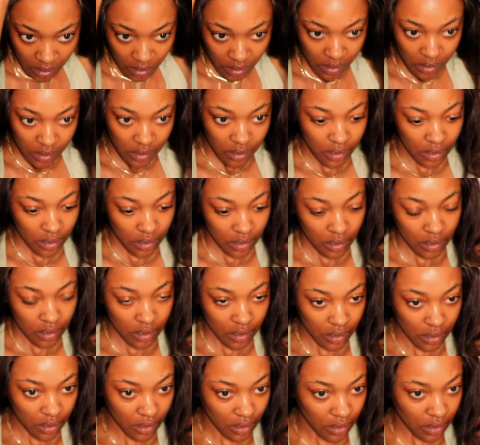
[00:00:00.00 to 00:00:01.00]

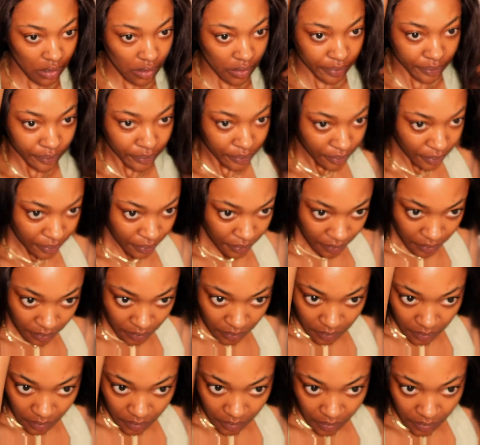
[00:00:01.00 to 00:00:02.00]

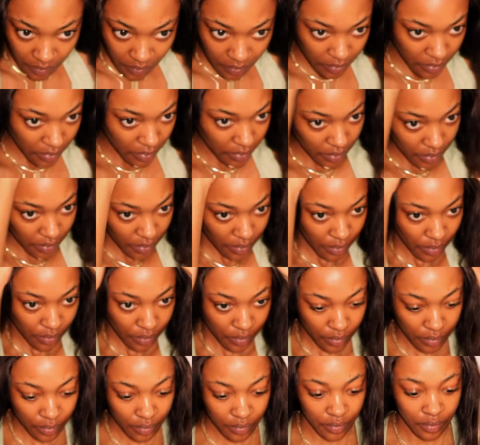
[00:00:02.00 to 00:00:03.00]

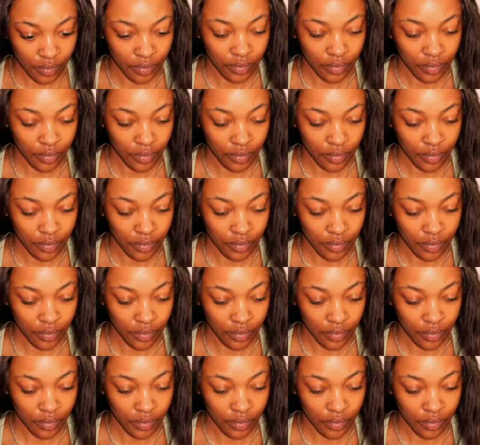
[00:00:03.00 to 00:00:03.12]
(silence)